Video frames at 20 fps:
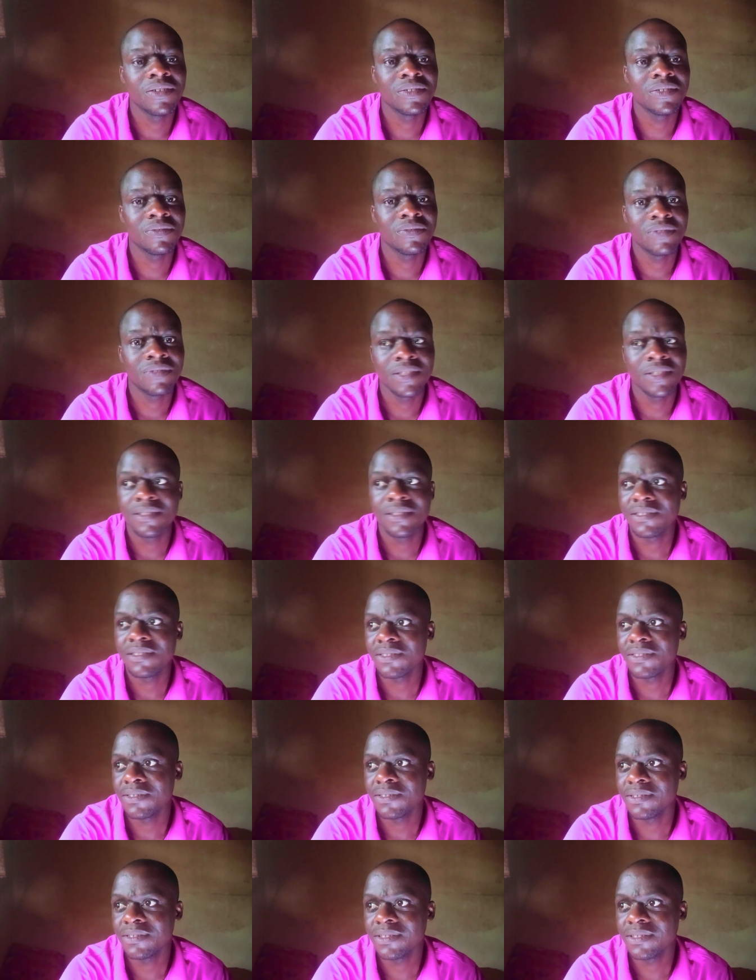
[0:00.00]
lot of things
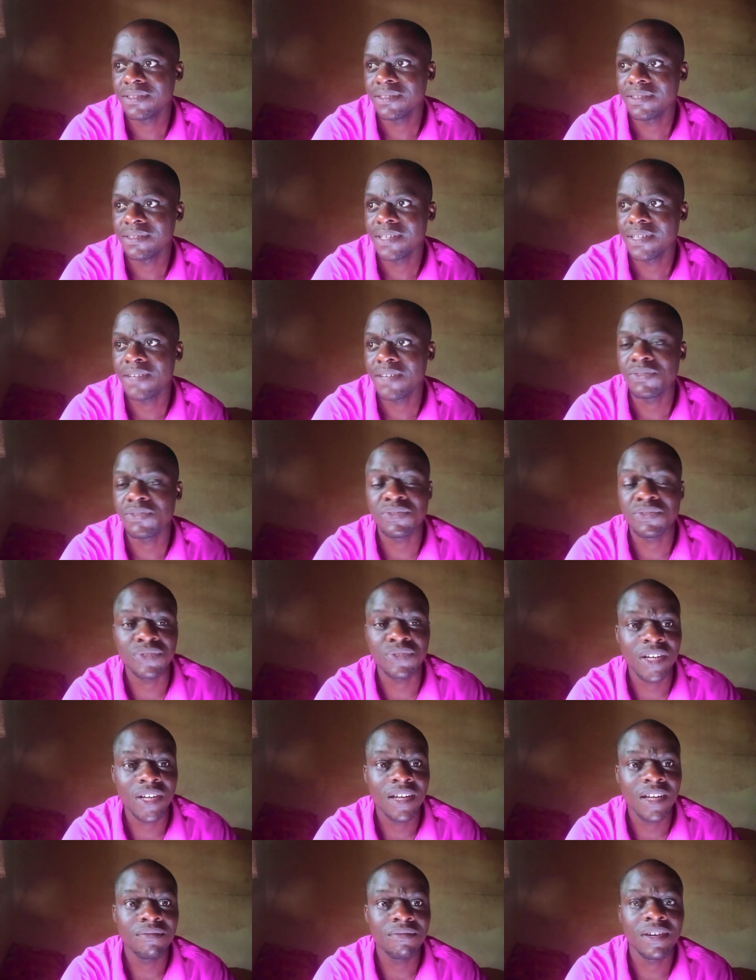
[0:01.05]
on how to
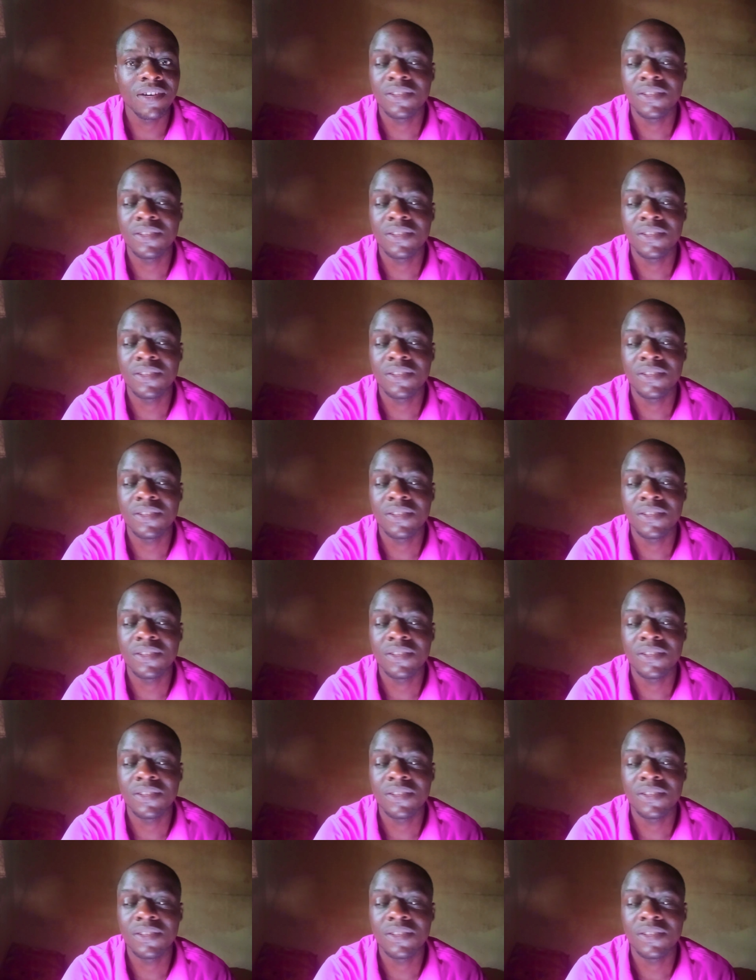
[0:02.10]
drive,